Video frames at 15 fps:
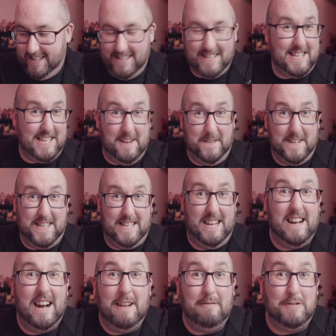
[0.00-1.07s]
safe to
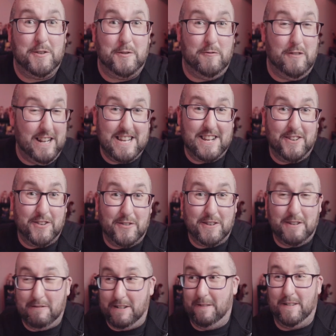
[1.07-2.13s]
say I was really
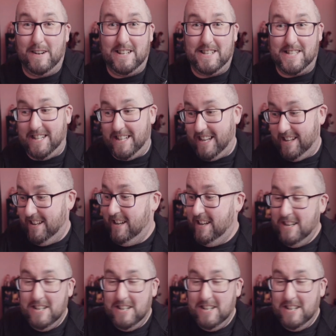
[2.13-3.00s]
annoyed whenever I seen that.